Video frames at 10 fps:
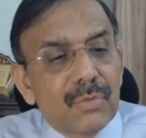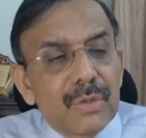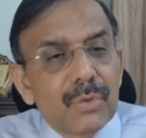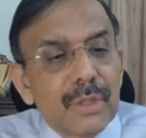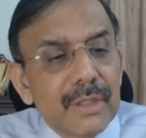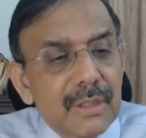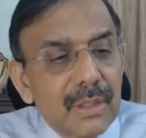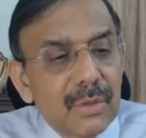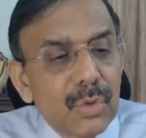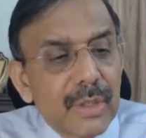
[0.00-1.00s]
Levoret,
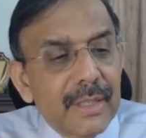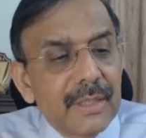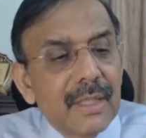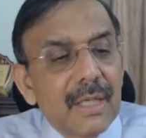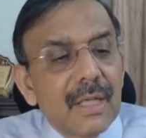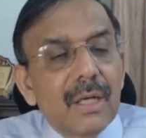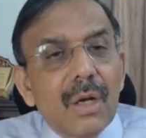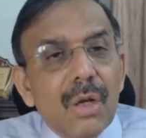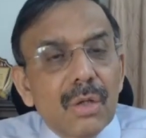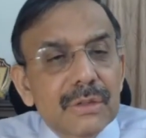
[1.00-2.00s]
Lenoxin,
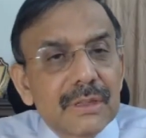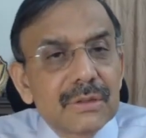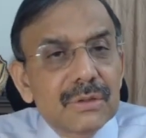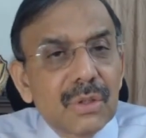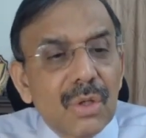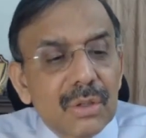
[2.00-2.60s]
Zonoxin,